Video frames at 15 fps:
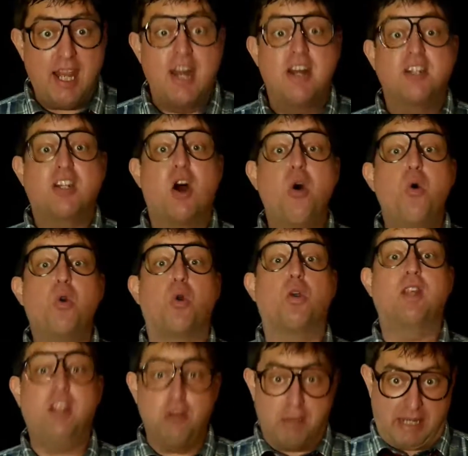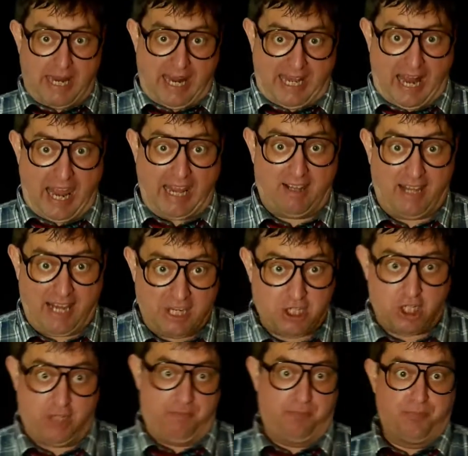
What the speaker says: total human annihilation.